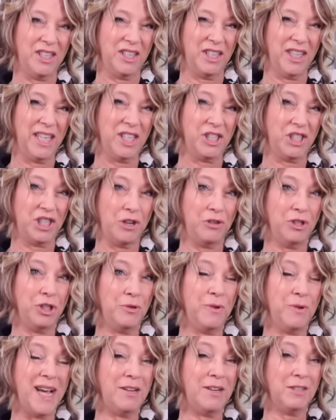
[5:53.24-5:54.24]
It shows
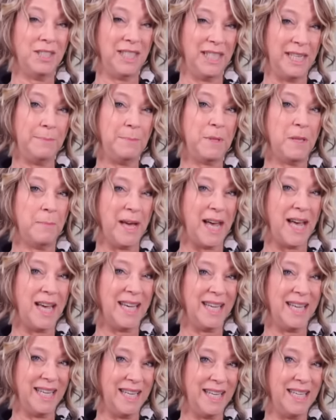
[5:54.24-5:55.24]
you how deep the
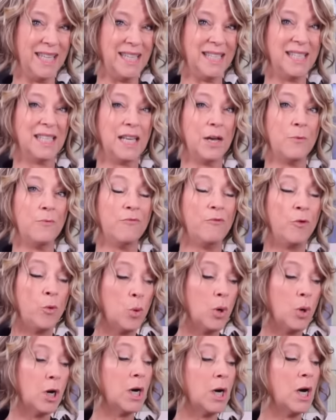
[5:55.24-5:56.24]
bag is
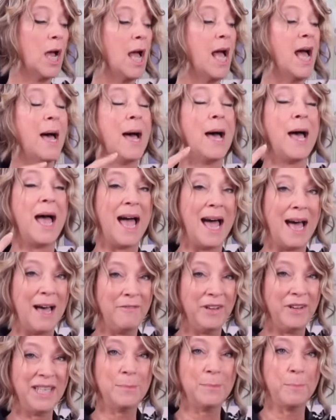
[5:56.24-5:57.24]
for
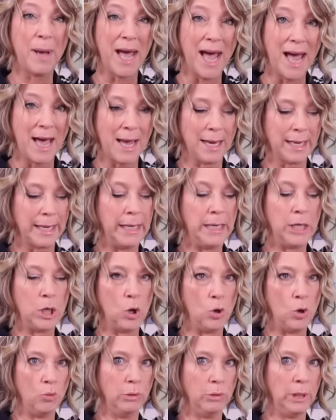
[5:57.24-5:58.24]
having to pack in
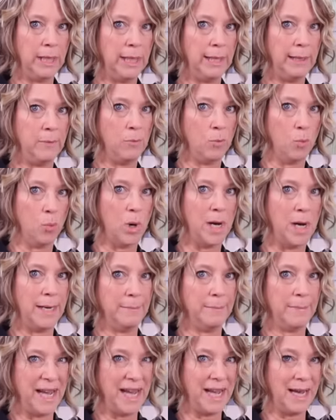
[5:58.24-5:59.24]
only
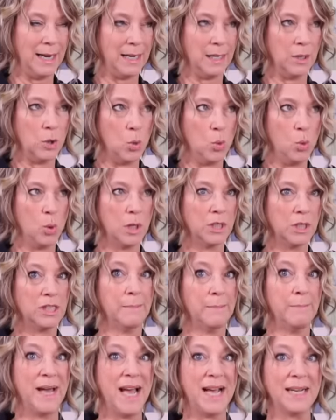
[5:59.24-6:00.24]
one bag, or to
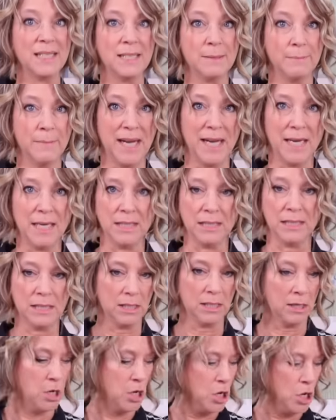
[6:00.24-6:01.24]

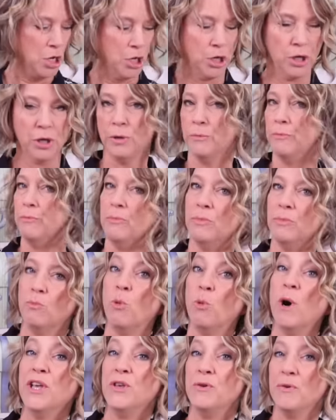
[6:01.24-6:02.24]
maximize
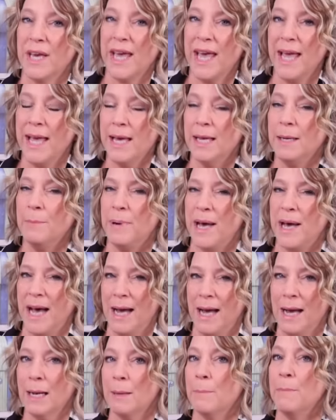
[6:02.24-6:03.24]
what you can
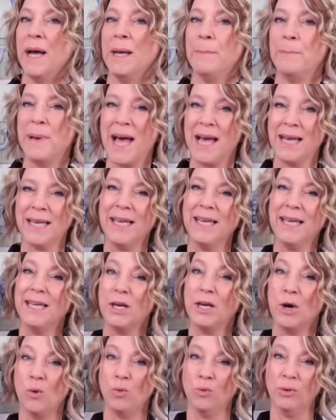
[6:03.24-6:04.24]
pack by packing
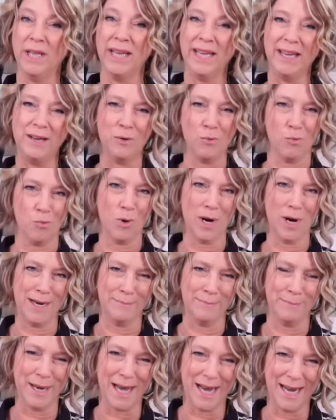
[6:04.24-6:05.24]
in only
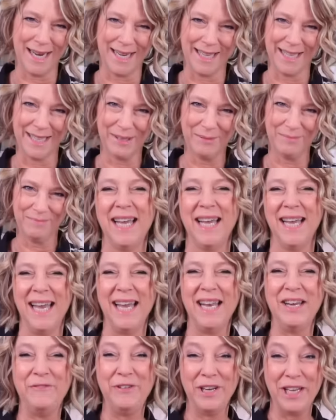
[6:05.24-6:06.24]
one bag.
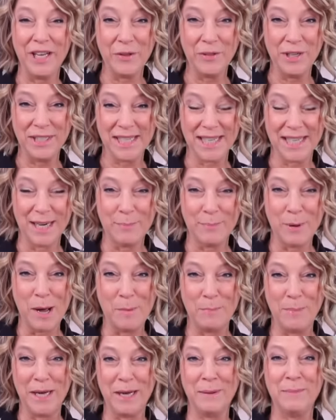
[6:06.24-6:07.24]
In a video that's going to
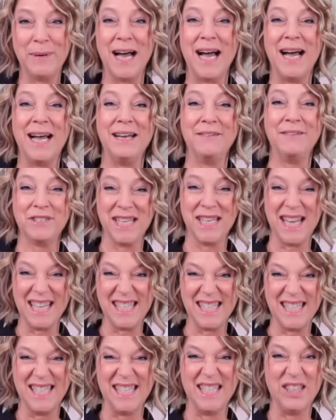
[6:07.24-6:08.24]
pop up, I have
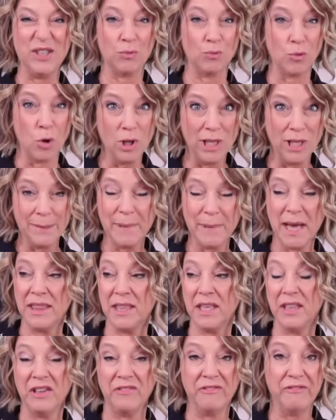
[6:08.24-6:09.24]
tested the rolling
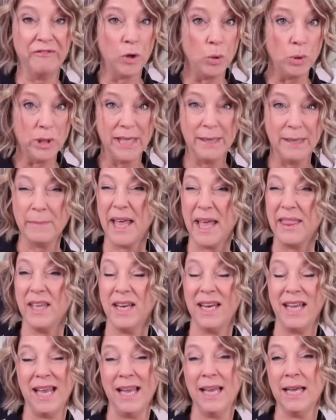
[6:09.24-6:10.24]
method, the folding
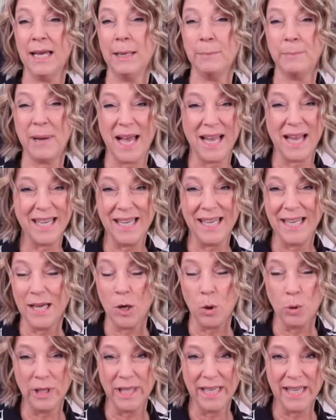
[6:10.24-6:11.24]
method, and packing
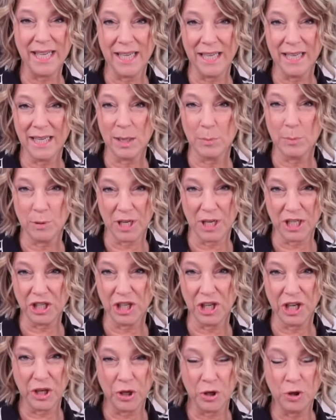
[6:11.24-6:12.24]
only in
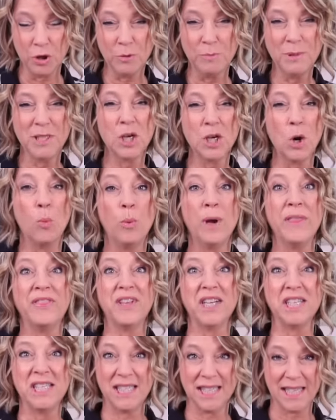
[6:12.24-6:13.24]
compression cubes with
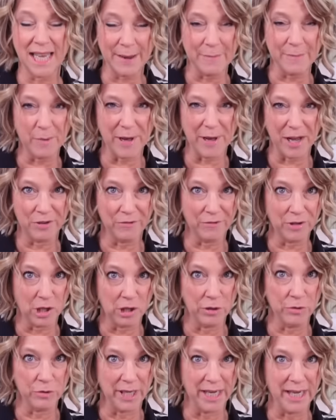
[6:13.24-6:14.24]
the same amount of
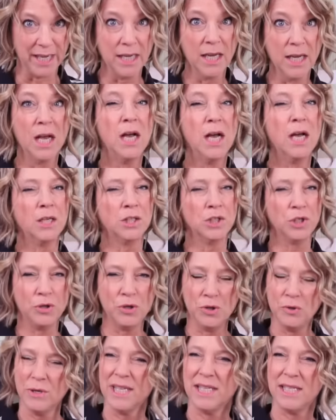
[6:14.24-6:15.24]
clothing, so
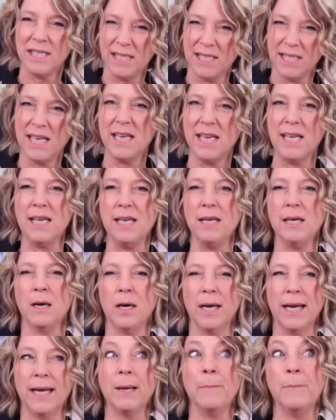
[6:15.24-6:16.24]
you can see
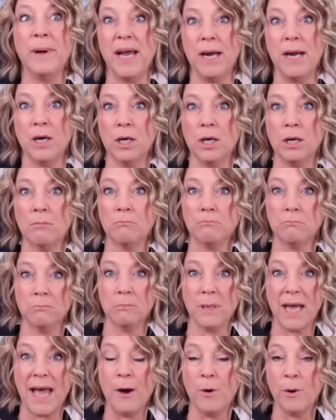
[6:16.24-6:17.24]
and compare
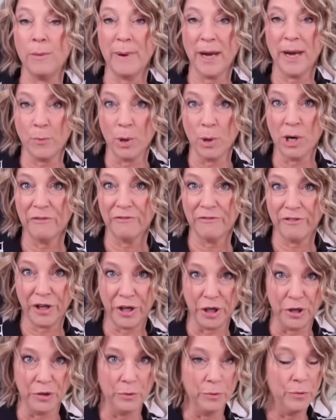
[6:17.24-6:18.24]
how it might work for
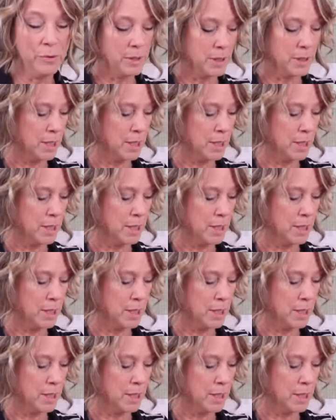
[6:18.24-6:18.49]
you.